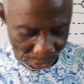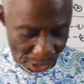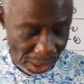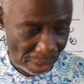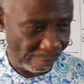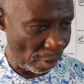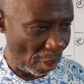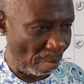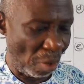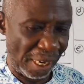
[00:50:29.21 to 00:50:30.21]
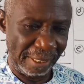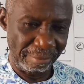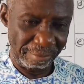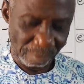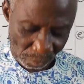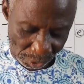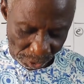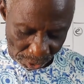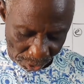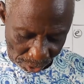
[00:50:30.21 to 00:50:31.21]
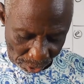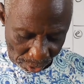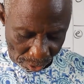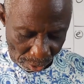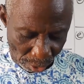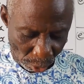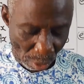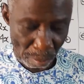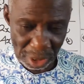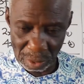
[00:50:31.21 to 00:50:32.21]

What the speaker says: And the following morning, somebody